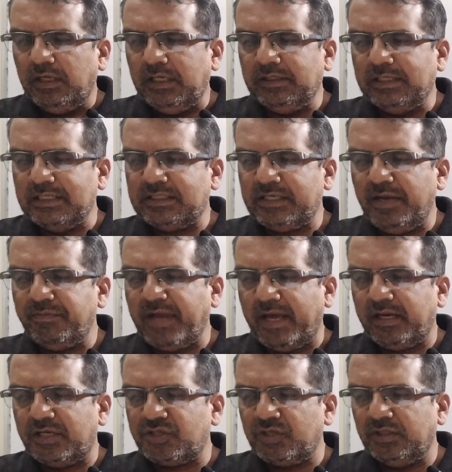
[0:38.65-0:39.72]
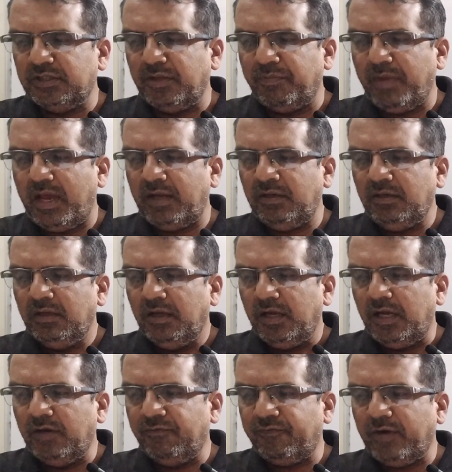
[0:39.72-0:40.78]
In the same direction, the man
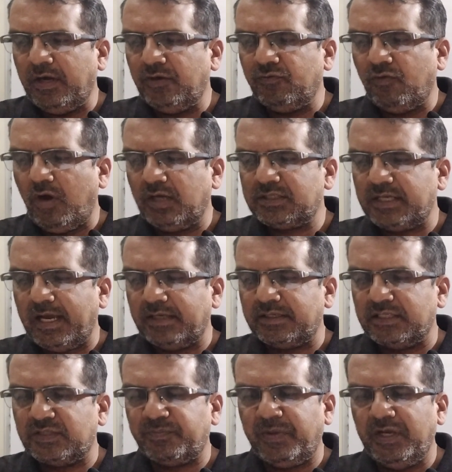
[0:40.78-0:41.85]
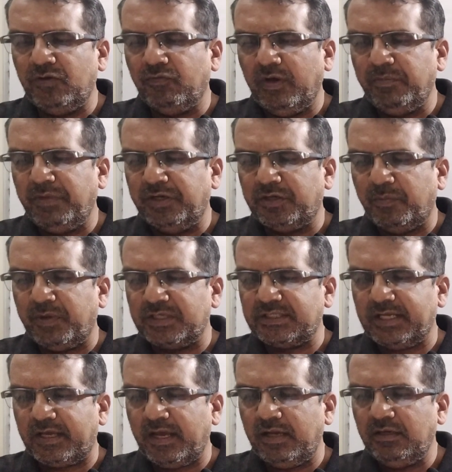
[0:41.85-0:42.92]
in front walks at a speed 1 meter per
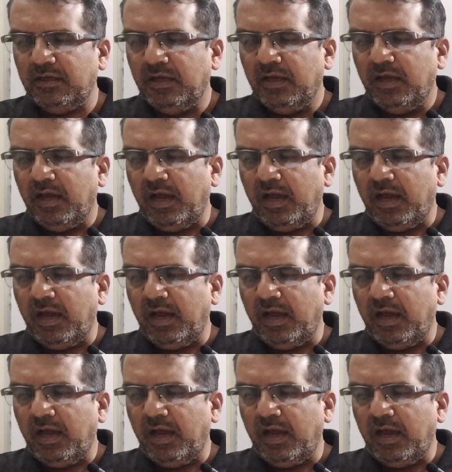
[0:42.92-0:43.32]
second